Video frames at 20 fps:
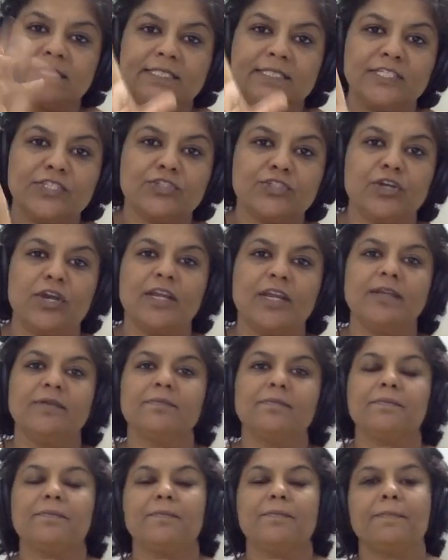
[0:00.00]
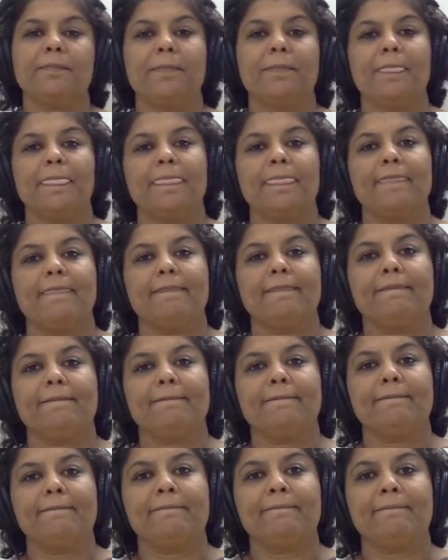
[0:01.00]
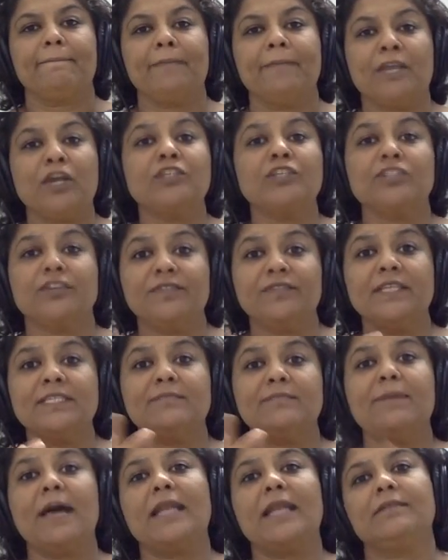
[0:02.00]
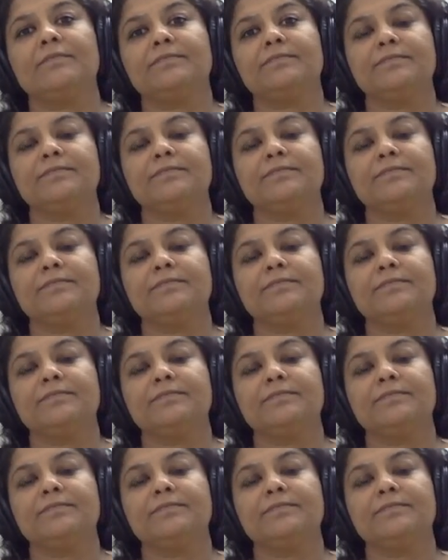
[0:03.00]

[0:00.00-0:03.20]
destroyed because of this man.